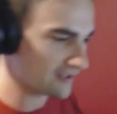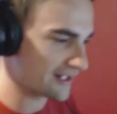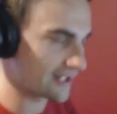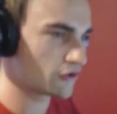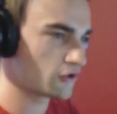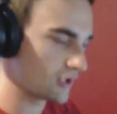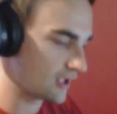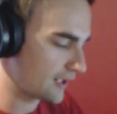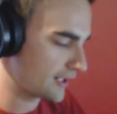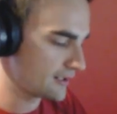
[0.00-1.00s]
God, I'm gonna get
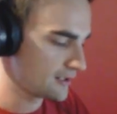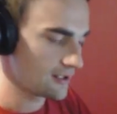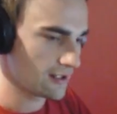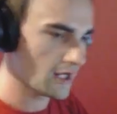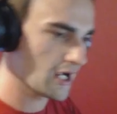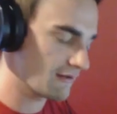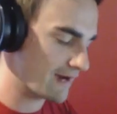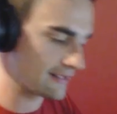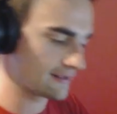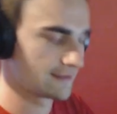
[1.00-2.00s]
sugar high.
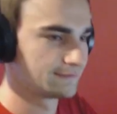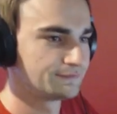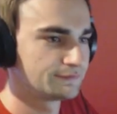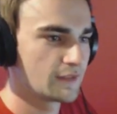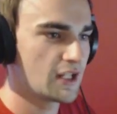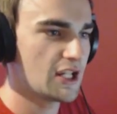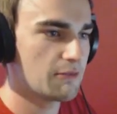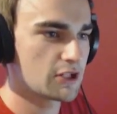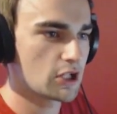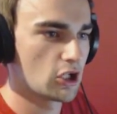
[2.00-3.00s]
All right,
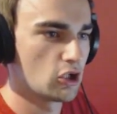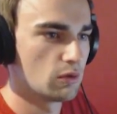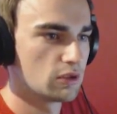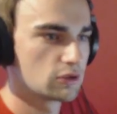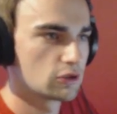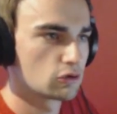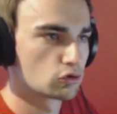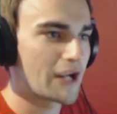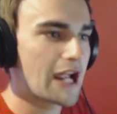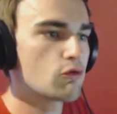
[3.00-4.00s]
here we go.
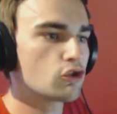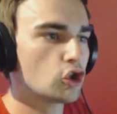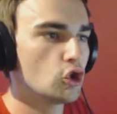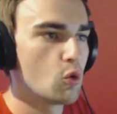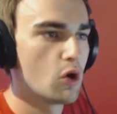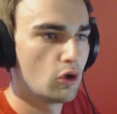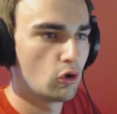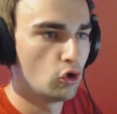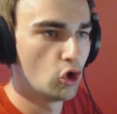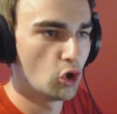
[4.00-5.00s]
Round two,
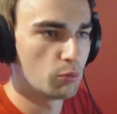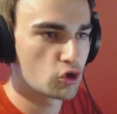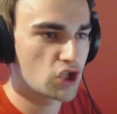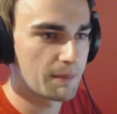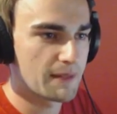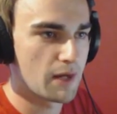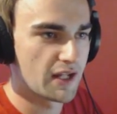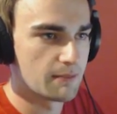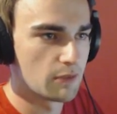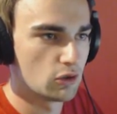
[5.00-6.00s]
normal Chubby
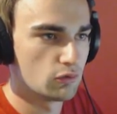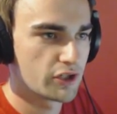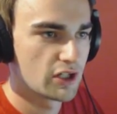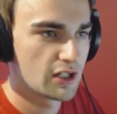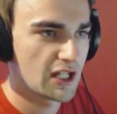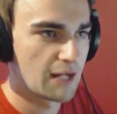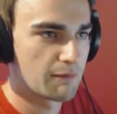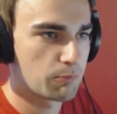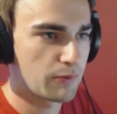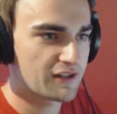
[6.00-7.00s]
Bunny mode.
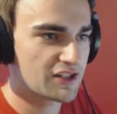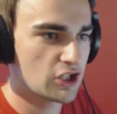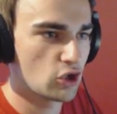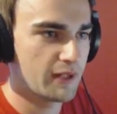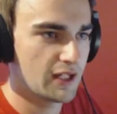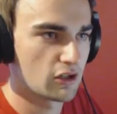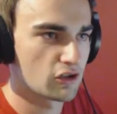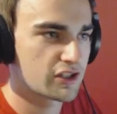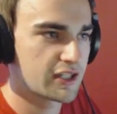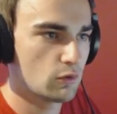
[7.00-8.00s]
And we practiced a little bit
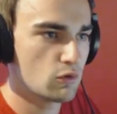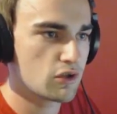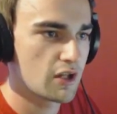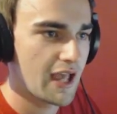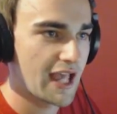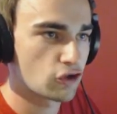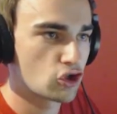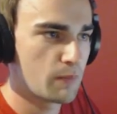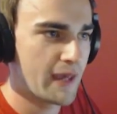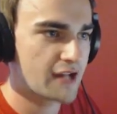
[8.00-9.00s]
and our skills
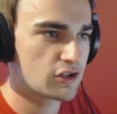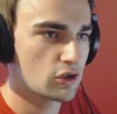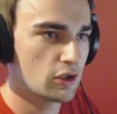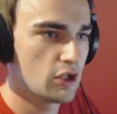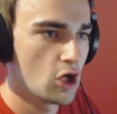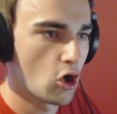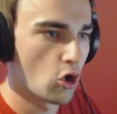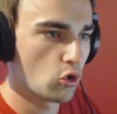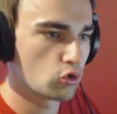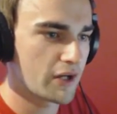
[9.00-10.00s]
at Super Hexagon
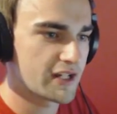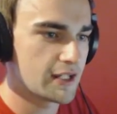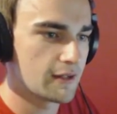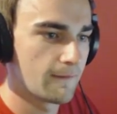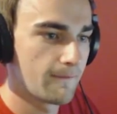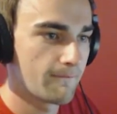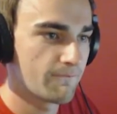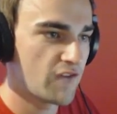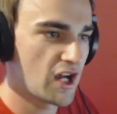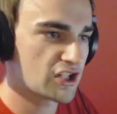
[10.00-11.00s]
are already
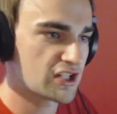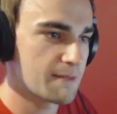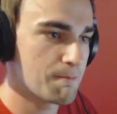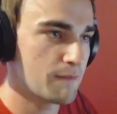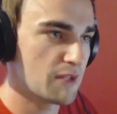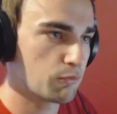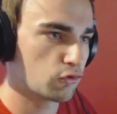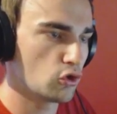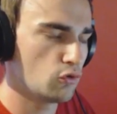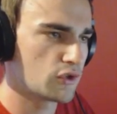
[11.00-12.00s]
vastly
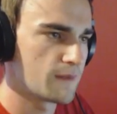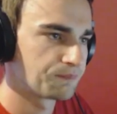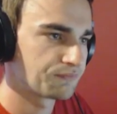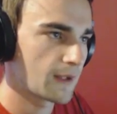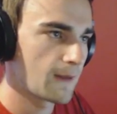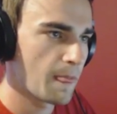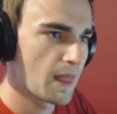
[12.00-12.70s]
improved. Fine.